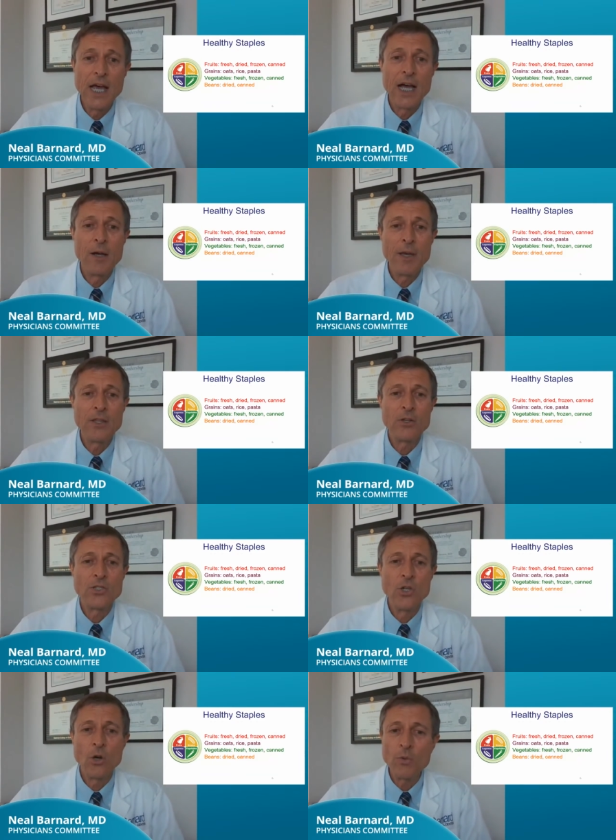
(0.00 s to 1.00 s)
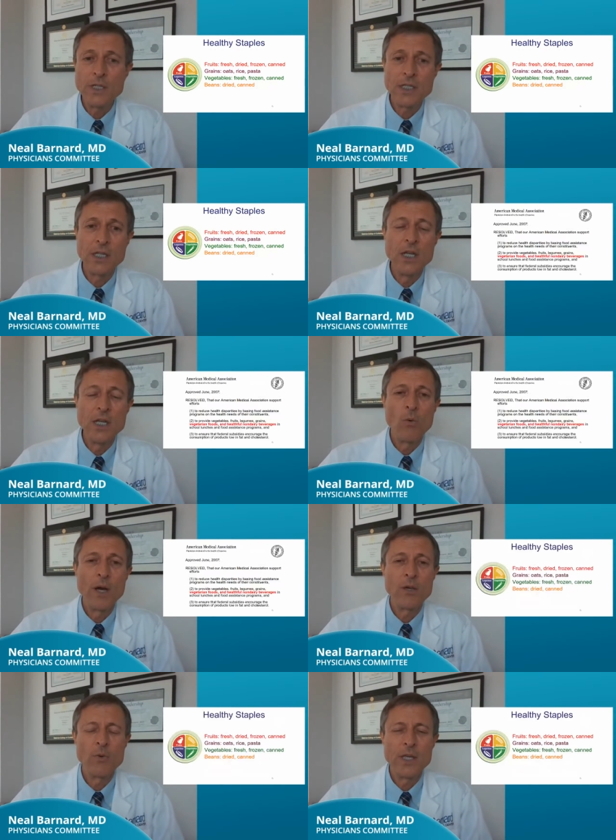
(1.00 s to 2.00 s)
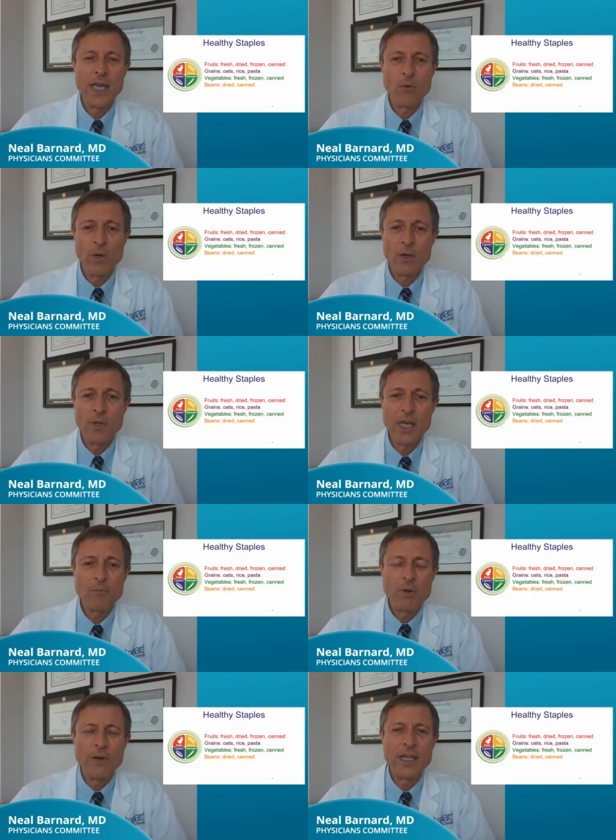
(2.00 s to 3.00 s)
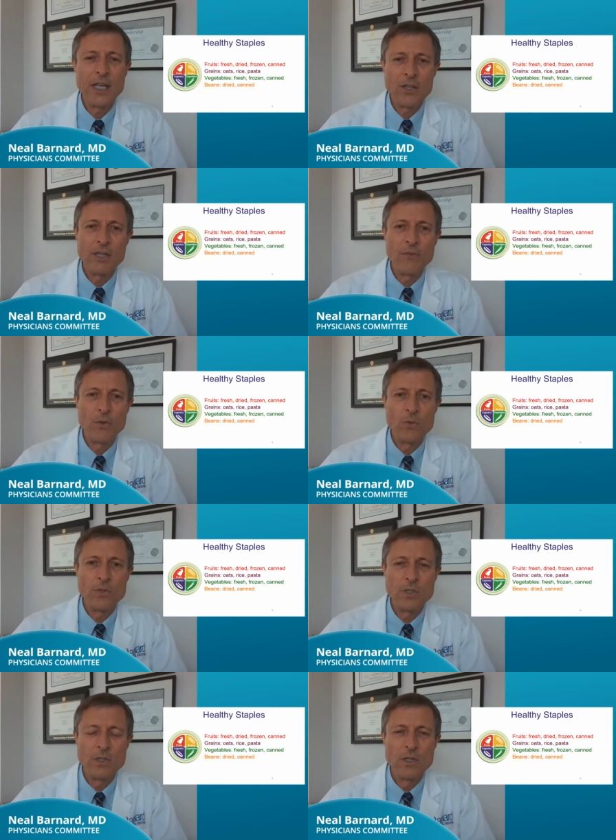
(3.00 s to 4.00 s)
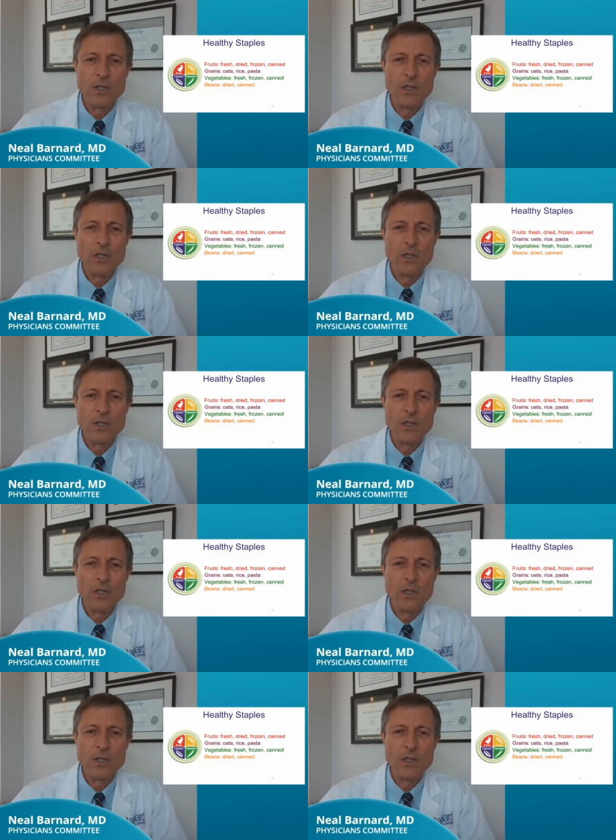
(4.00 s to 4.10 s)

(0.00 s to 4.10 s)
Um, and there's no reason why that we can't why we can't provide healthy foods